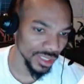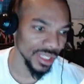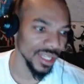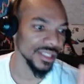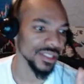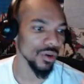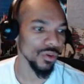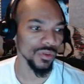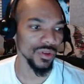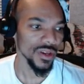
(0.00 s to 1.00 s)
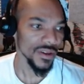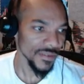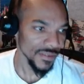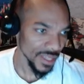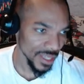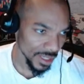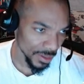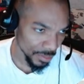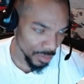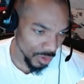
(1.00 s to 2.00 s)
The
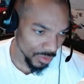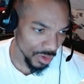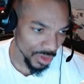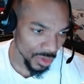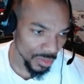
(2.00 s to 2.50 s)
portfolio